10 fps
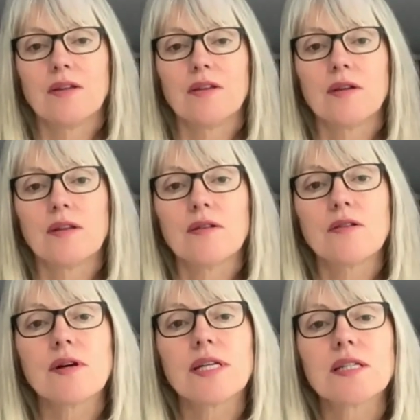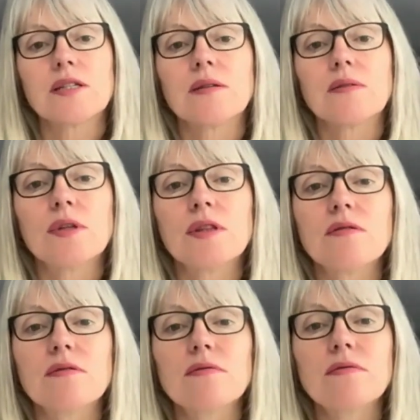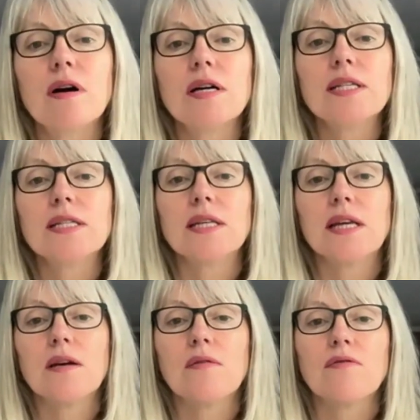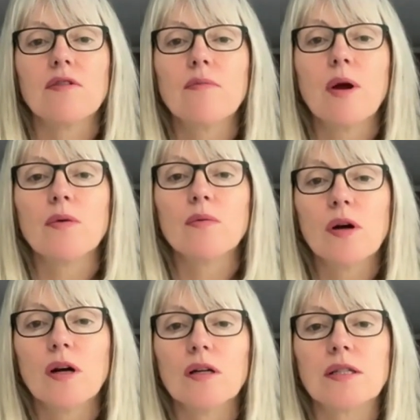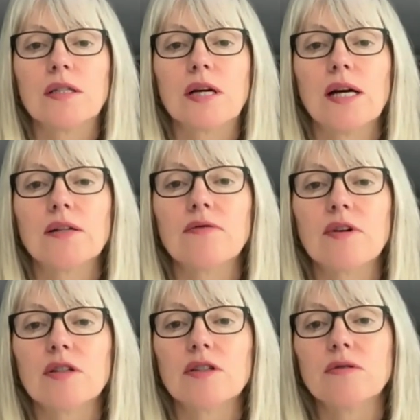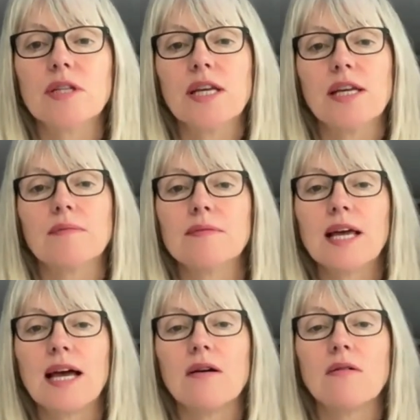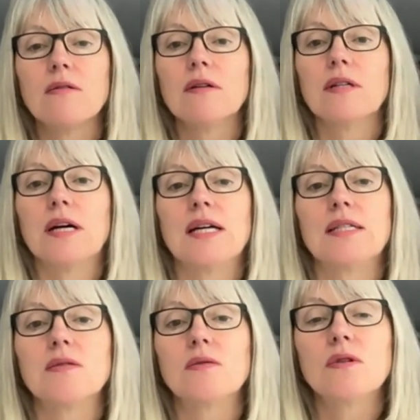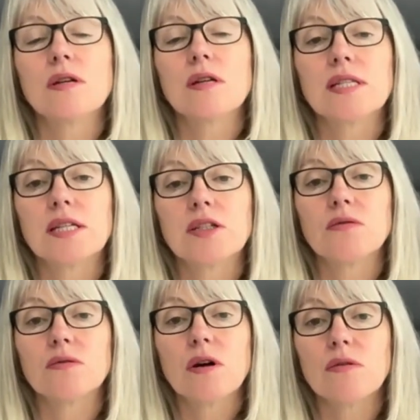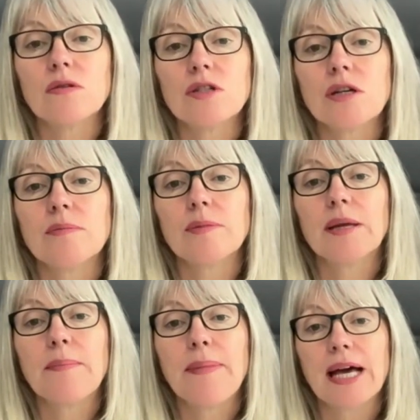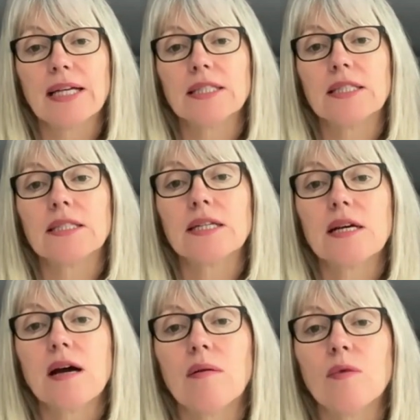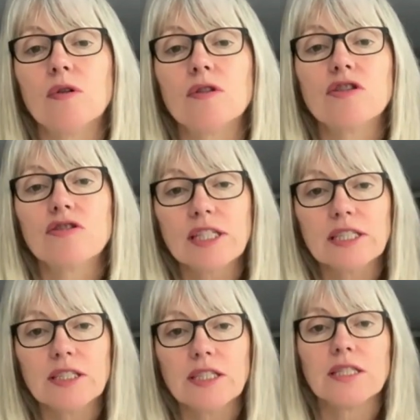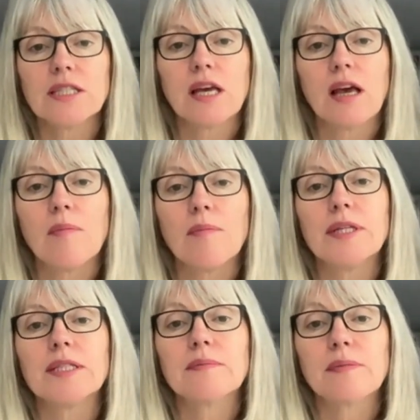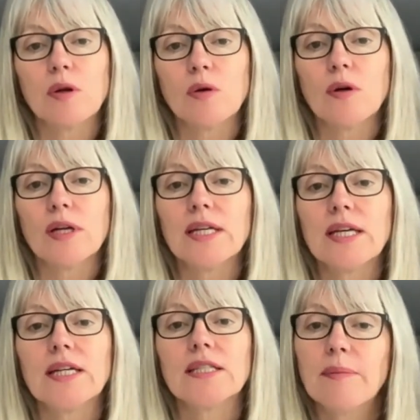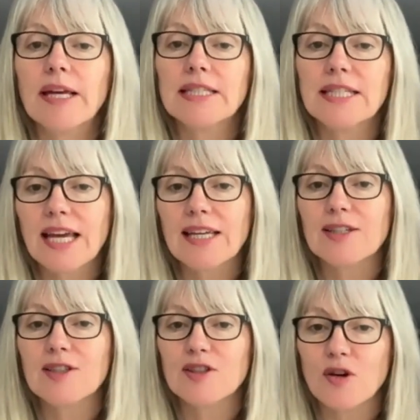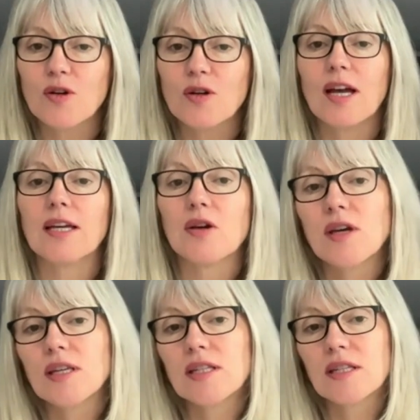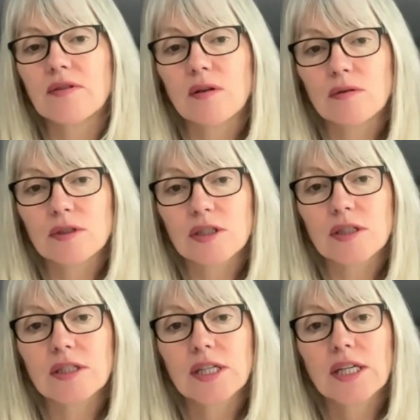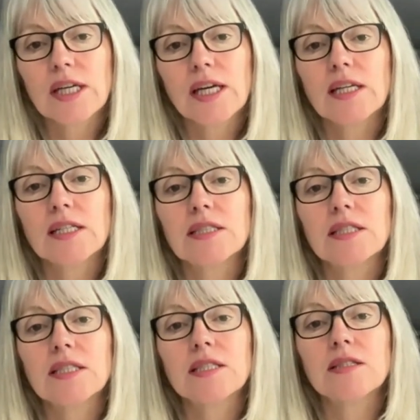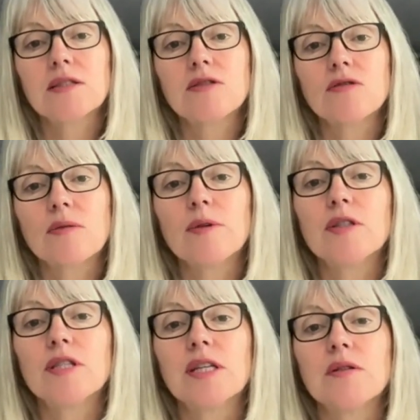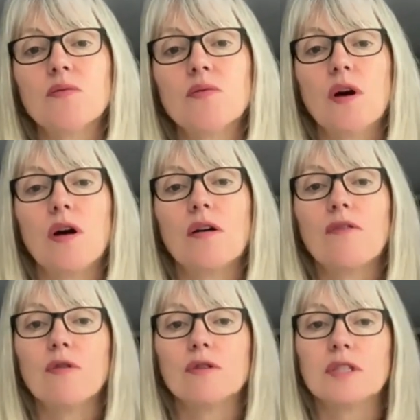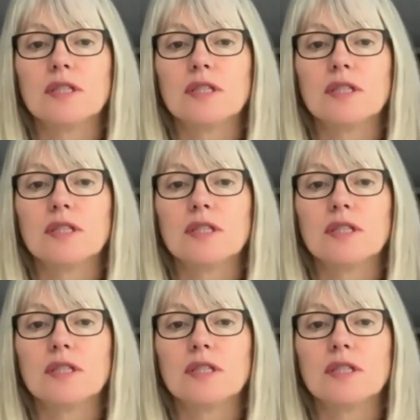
So another question, with the rise of remote work and virtual teams, how has organizational culture been impacted, and what strategies can companies employ to maintain a strong and cohesive culture in a distributed workforce?